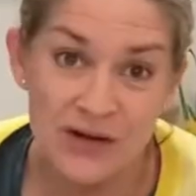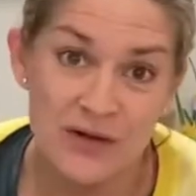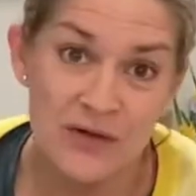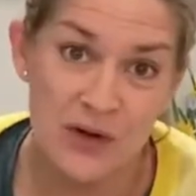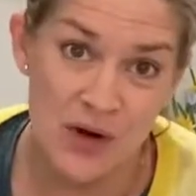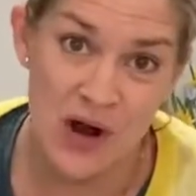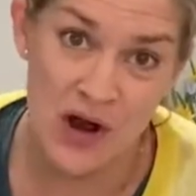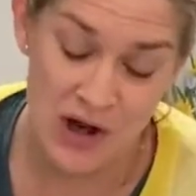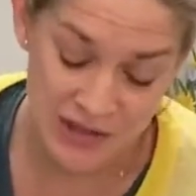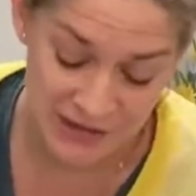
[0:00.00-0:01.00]
good for your
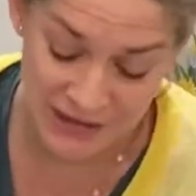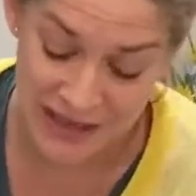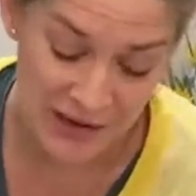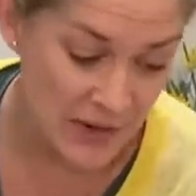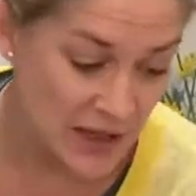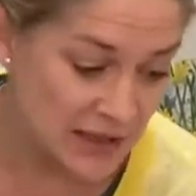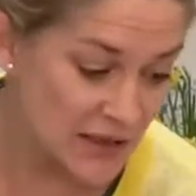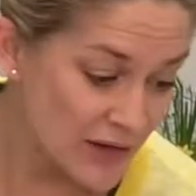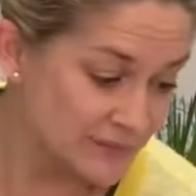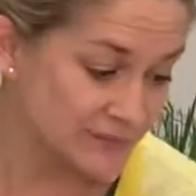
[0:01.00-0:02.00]
heart anyway, so
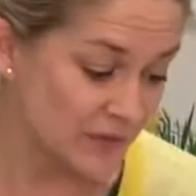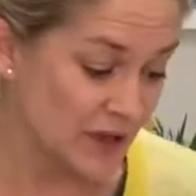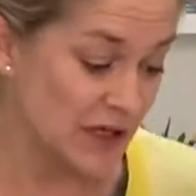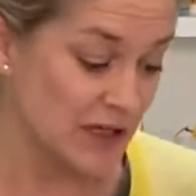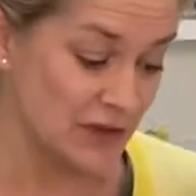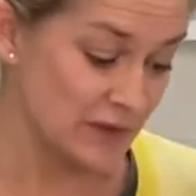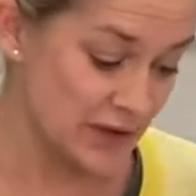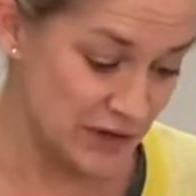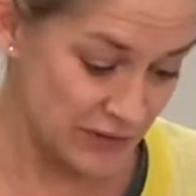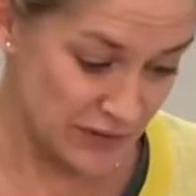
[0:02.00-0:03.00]
if you're going to do
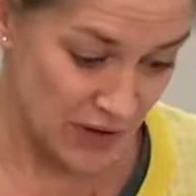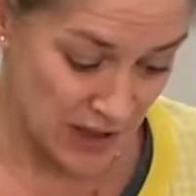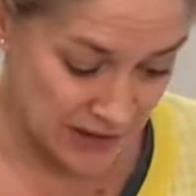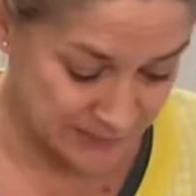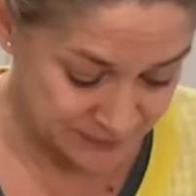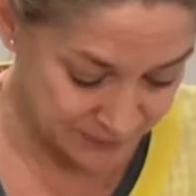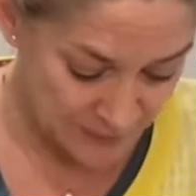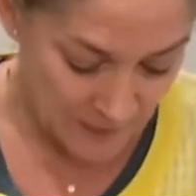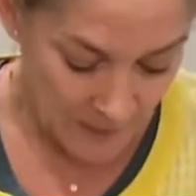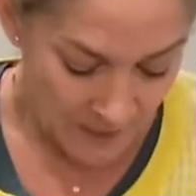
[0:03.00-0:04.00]
it right.
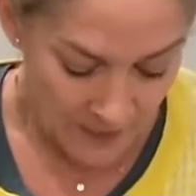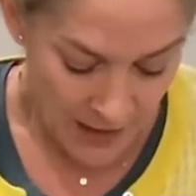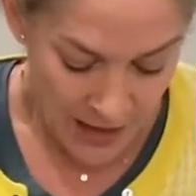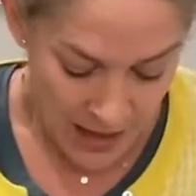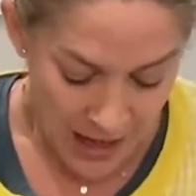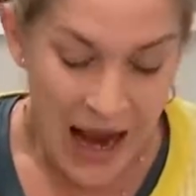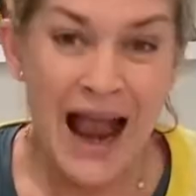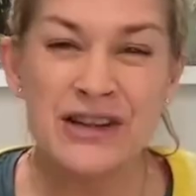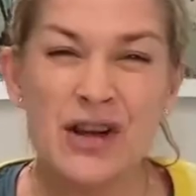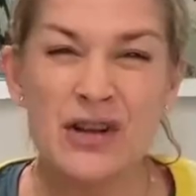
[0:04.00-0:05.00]

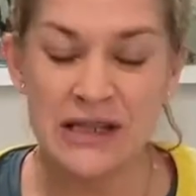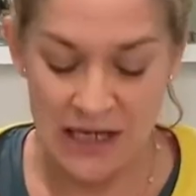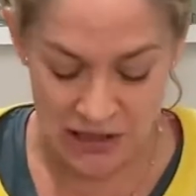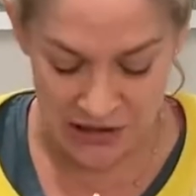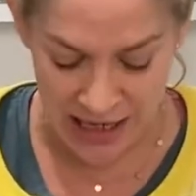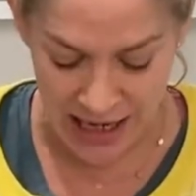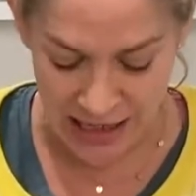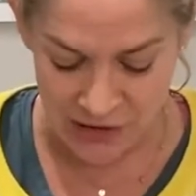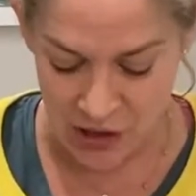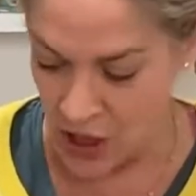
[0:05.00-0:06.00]
I don't tend to
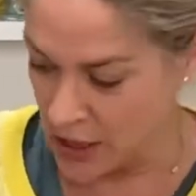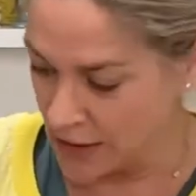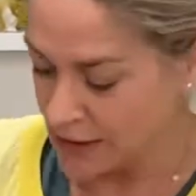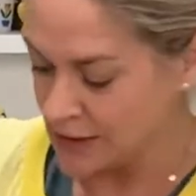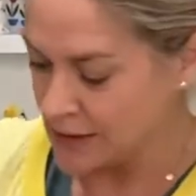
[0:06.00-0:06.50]
add onion,